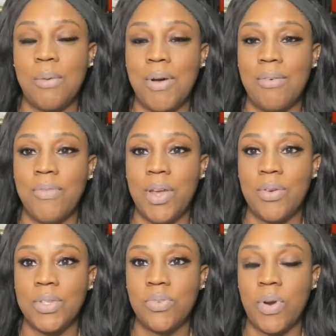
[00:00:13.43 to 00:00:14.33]
about
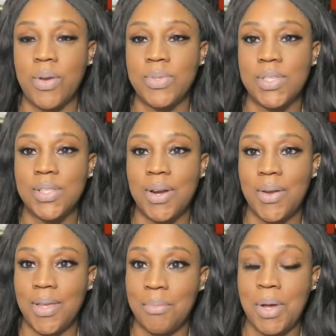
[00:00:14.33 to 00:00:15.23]
various fragrances that are
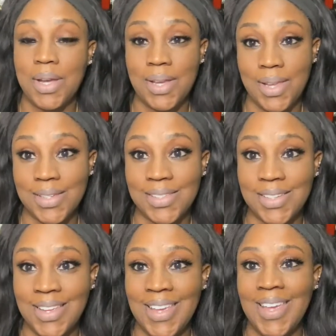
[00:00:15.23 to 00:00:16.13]
in my collection